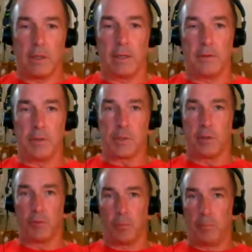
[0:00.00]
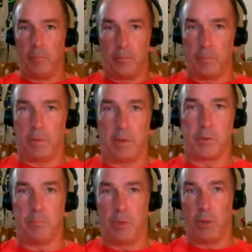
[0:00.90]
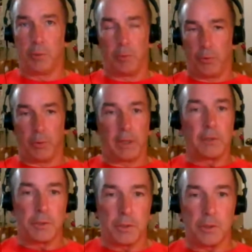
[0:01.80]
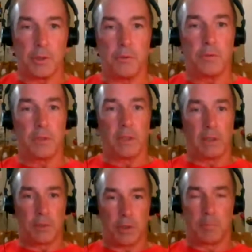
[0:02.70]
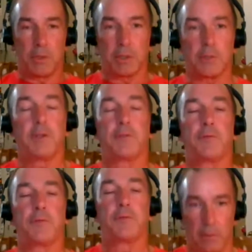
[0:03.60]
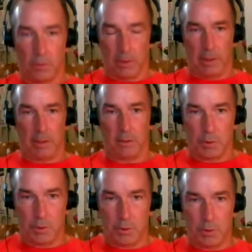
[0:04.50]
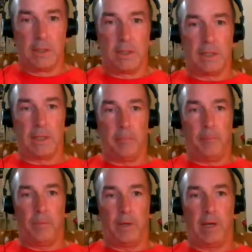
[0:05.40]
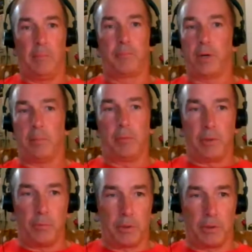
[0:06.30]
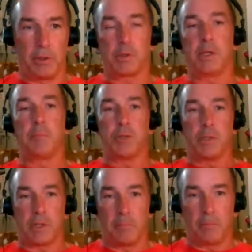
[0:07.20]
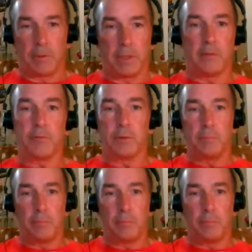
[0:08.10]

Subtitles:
there's multiple directors that shoot sub 650 grain arrows. I'm probably one of the exceptions. I'm kind of